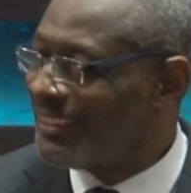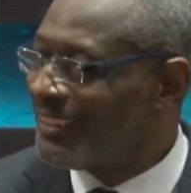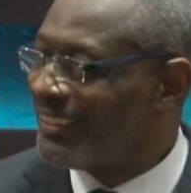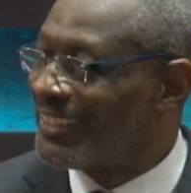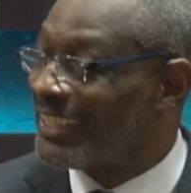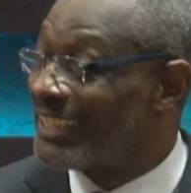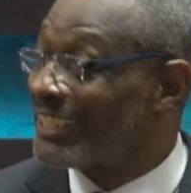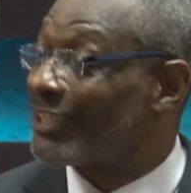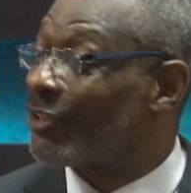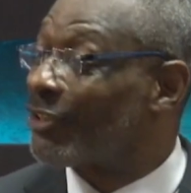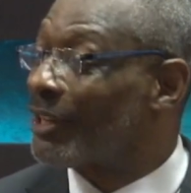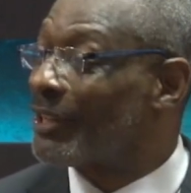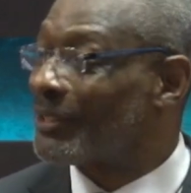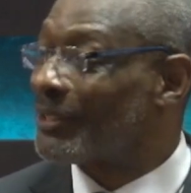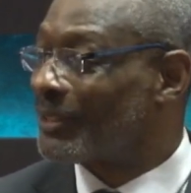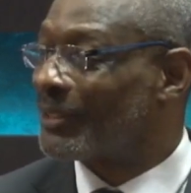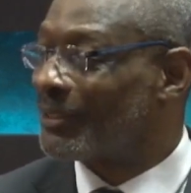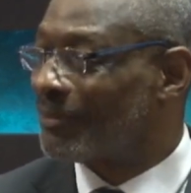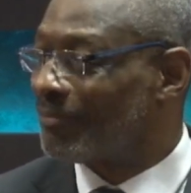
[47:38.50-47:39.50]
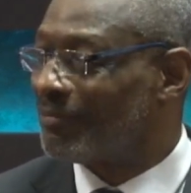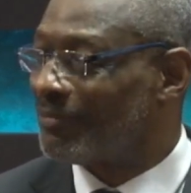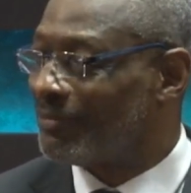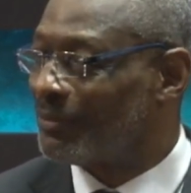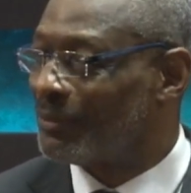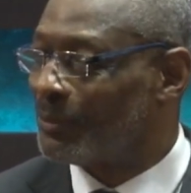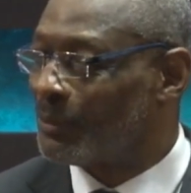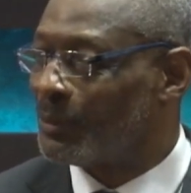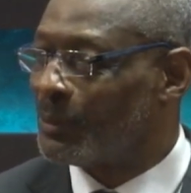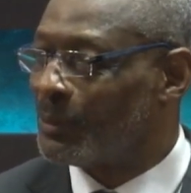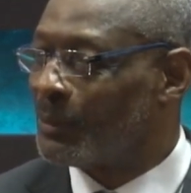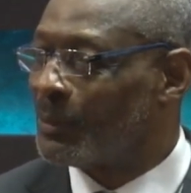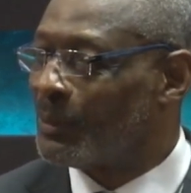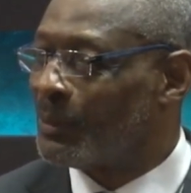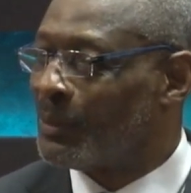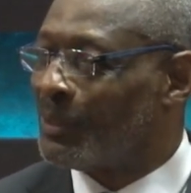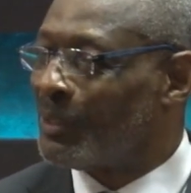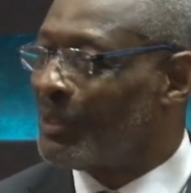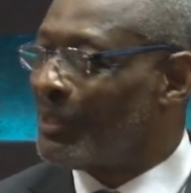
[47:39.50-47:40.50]
This grace,
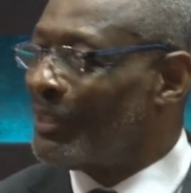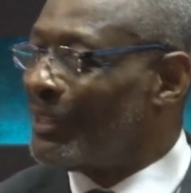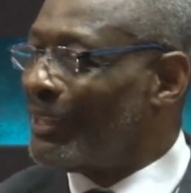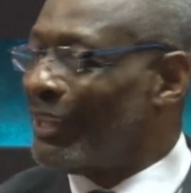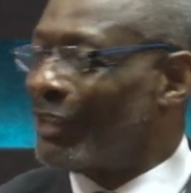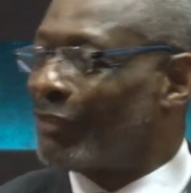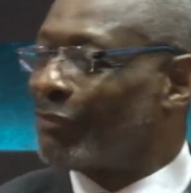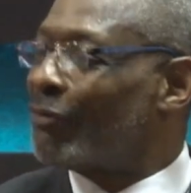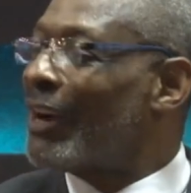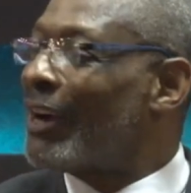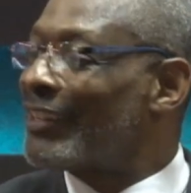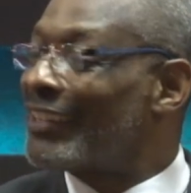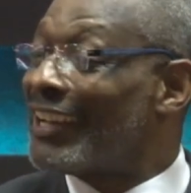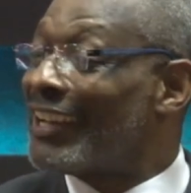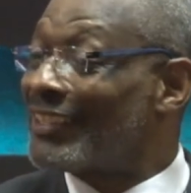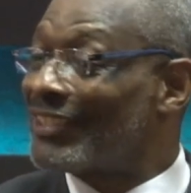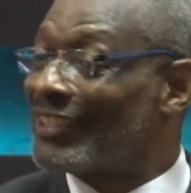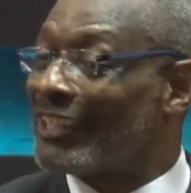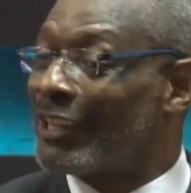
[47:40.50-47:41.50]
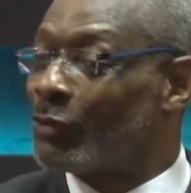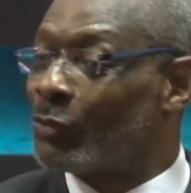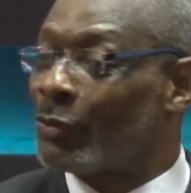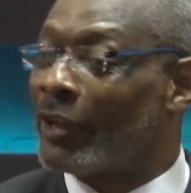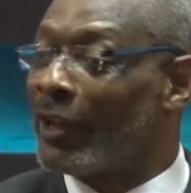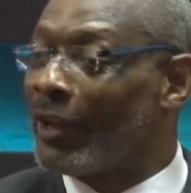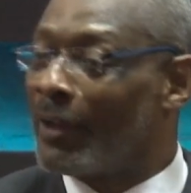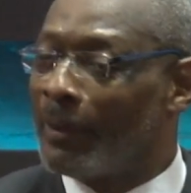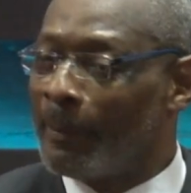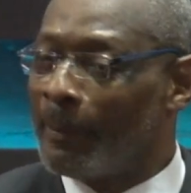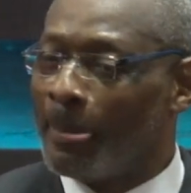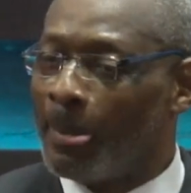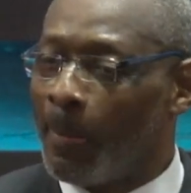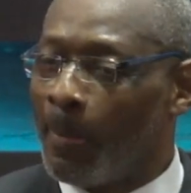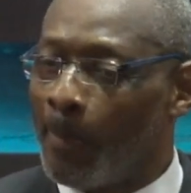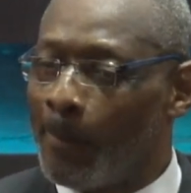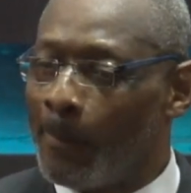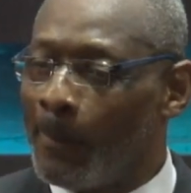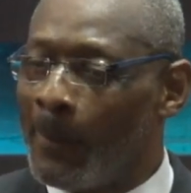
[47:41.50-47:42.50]
it finds us as we
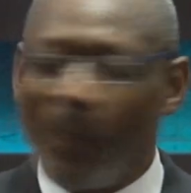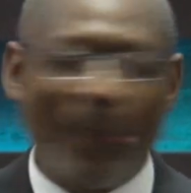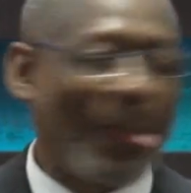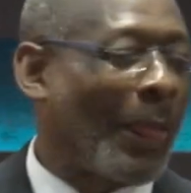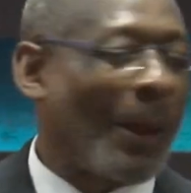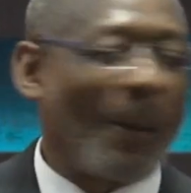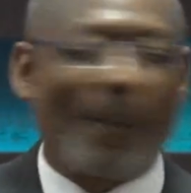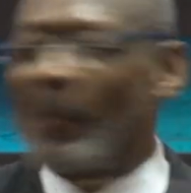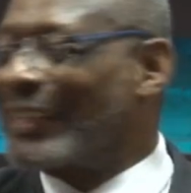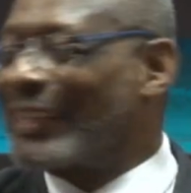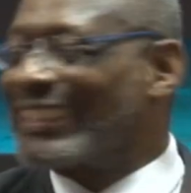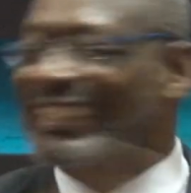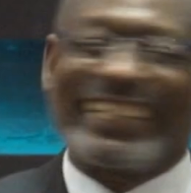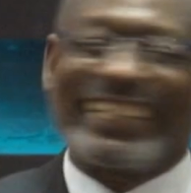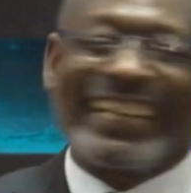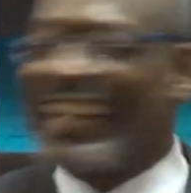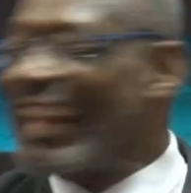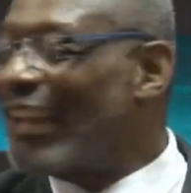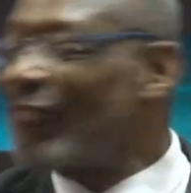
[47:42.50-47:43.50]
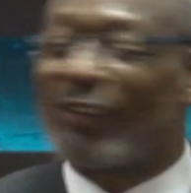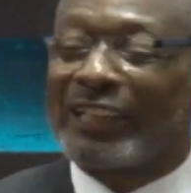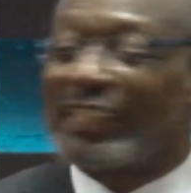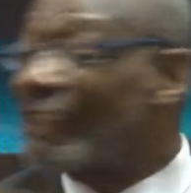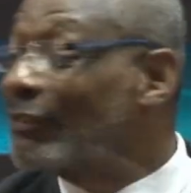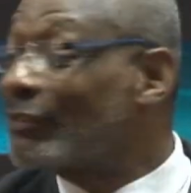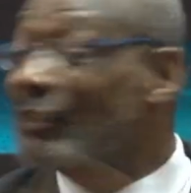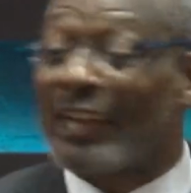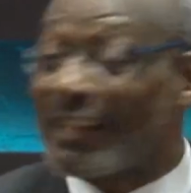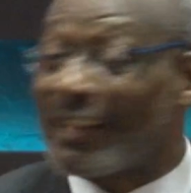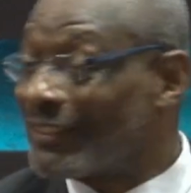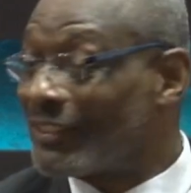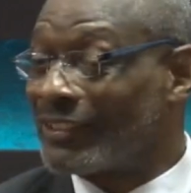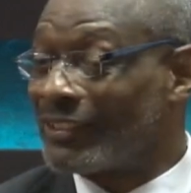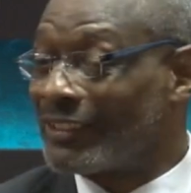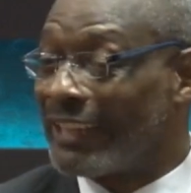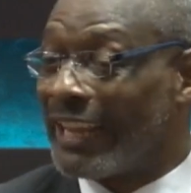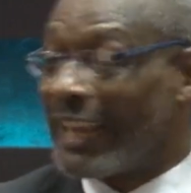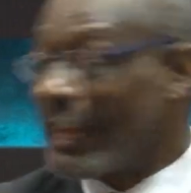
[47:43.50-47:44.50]
are, but it never leaves
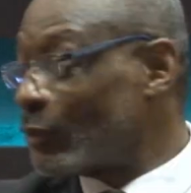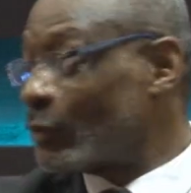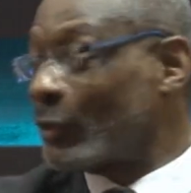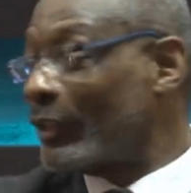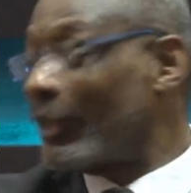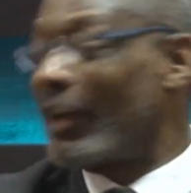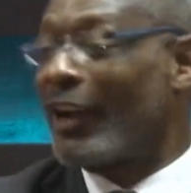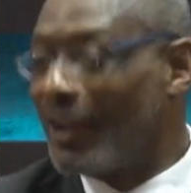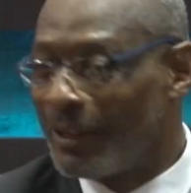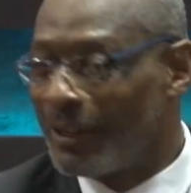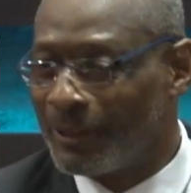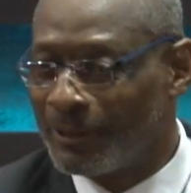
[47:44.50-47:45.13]
us as we are.